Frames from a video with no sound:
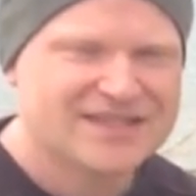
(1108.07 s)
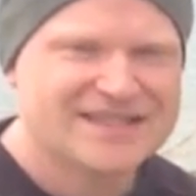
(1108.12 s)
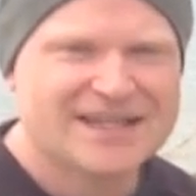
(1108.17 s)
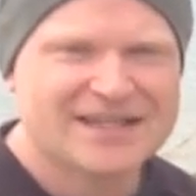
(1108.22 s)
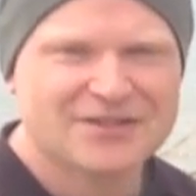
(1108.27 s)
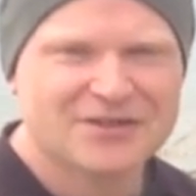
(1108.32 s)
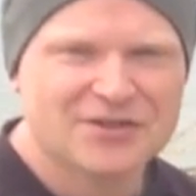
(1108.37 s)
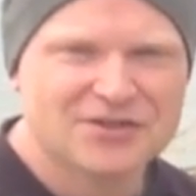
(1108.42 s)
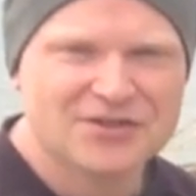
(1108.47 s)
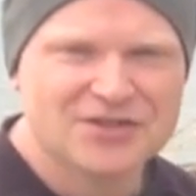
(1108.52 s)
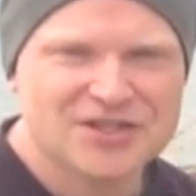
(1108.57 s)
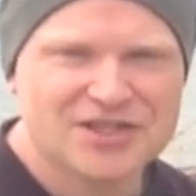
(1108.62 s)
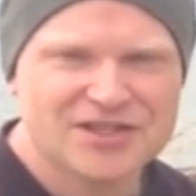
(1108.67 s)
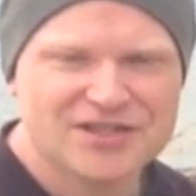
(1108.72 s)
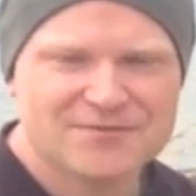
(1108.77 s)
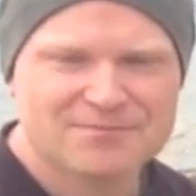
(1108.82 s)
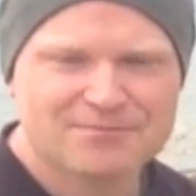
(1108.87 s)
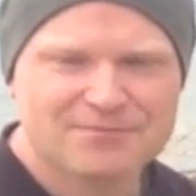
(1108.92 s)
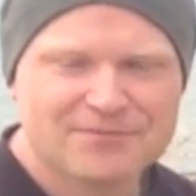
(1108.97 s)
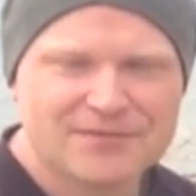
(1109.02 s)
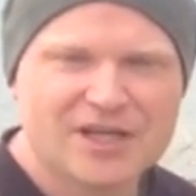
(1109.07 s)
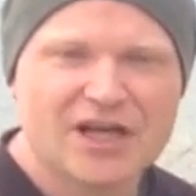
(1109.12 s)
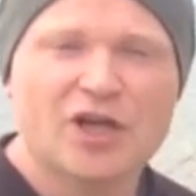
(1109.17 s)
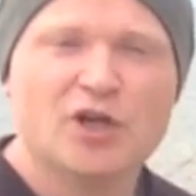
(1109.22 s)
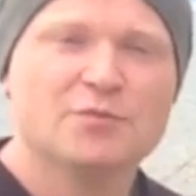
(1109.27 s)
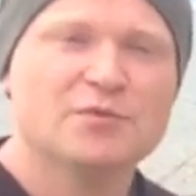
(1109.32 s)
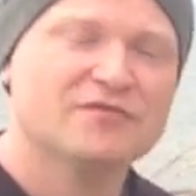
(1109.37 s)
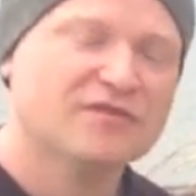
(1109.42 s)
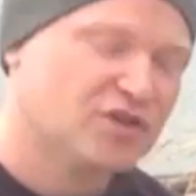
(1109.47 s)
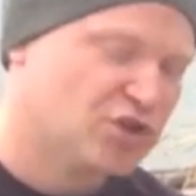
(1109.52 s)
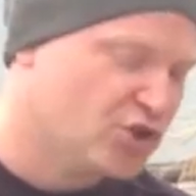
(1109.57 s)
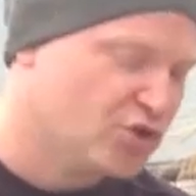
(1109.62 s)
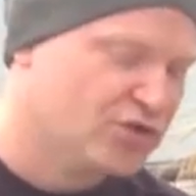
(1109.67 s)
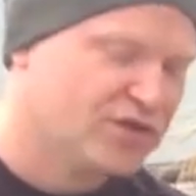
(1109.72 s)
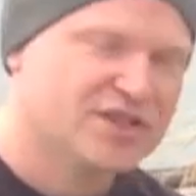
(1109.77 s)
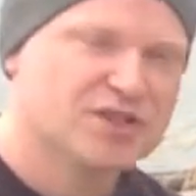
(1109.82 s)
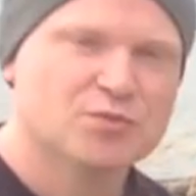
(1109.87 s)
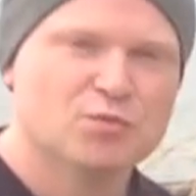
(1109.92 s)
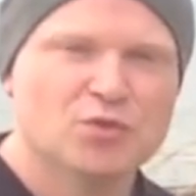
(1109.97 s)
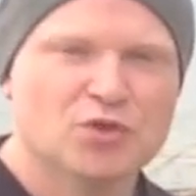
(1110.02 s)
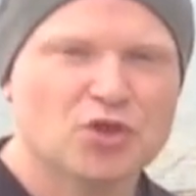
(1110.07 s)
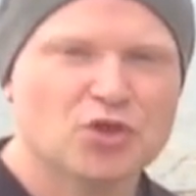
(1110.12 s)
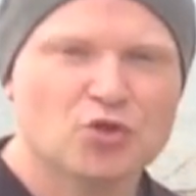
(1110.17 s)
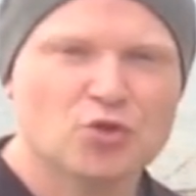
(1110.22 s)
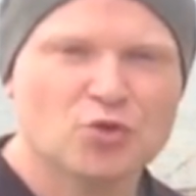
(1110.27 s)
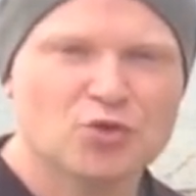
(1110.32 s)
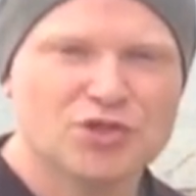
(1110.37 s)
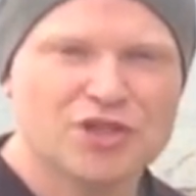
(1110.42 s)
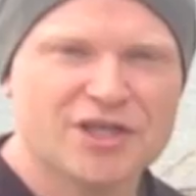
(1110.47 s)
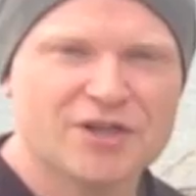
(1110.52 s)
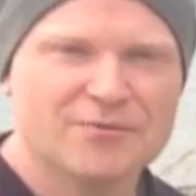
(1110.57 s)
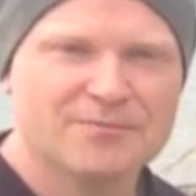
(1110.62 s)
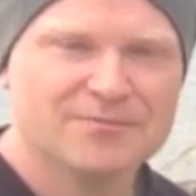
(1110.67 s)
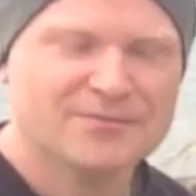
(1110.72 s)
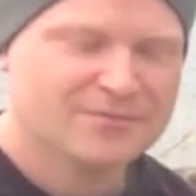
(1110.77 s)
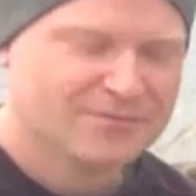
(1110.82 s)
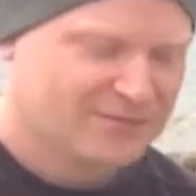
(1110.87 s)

technologies. I hope you've enjoyed this one on audio.